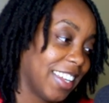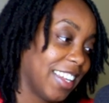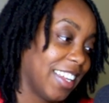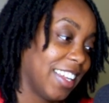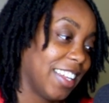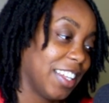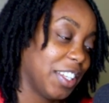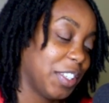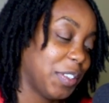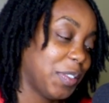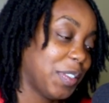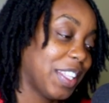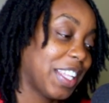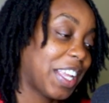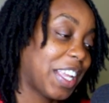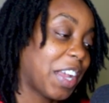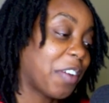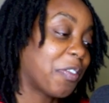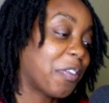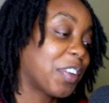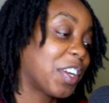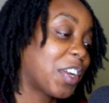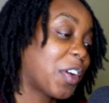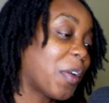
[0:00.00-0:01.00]
You think I'm
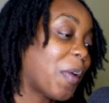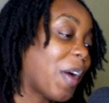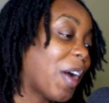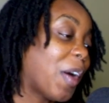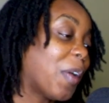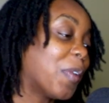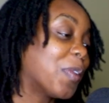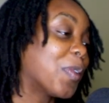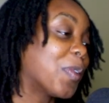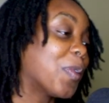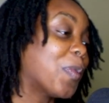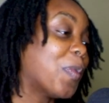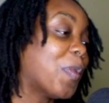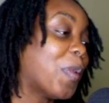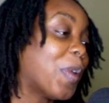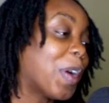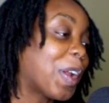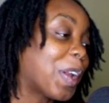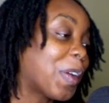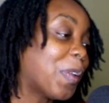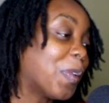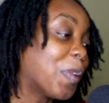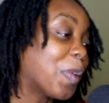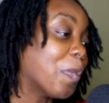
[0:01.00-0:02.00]
finna go out on the water
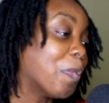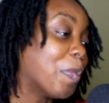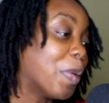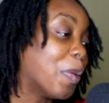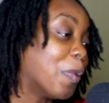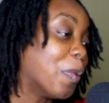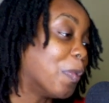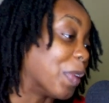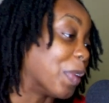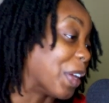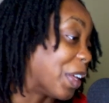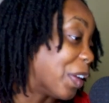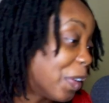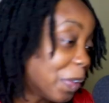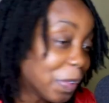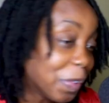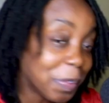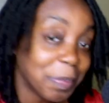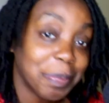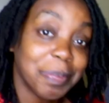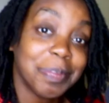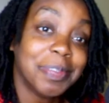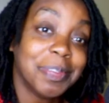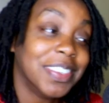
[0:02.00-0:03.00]
on the boat with him?
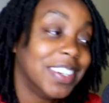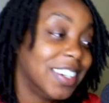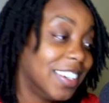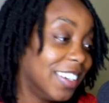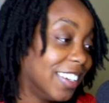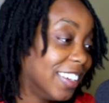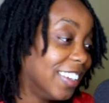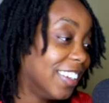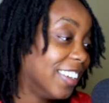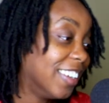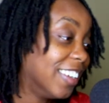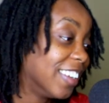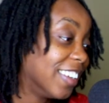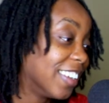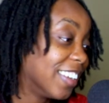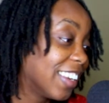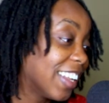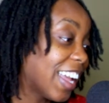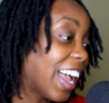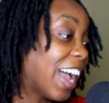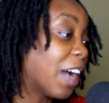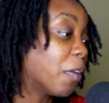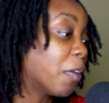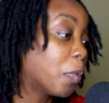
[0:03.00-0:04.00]

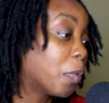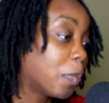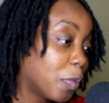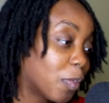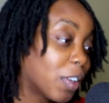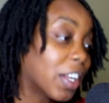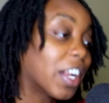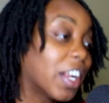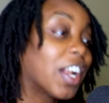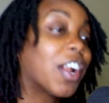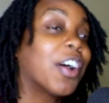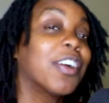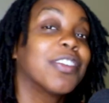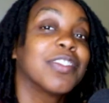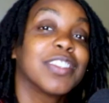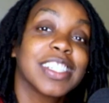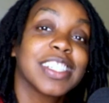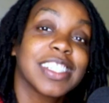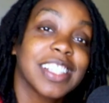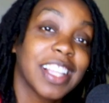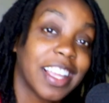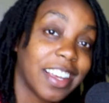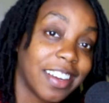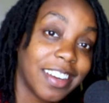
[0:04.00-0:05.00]
I would be running off just
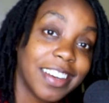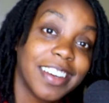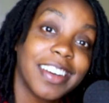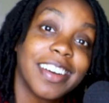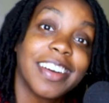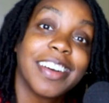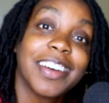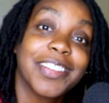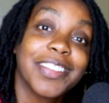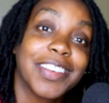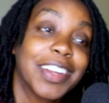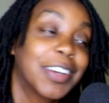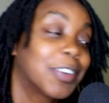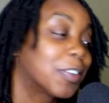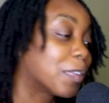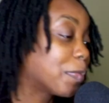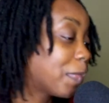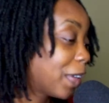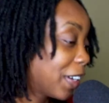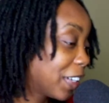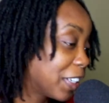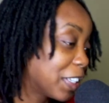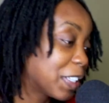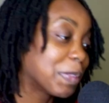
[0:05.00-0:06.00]
like her. If that was
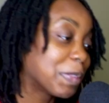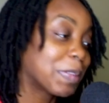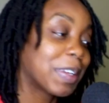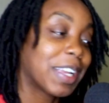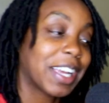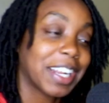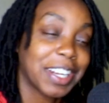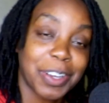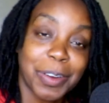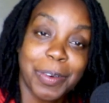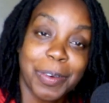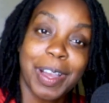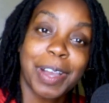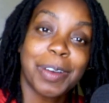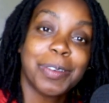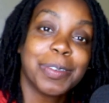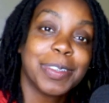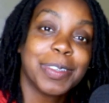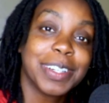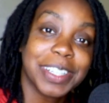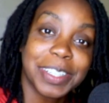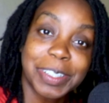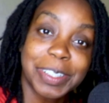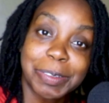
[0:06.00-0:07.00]
my husband, gotta go out
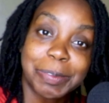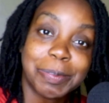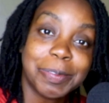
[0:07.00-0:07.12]
with him.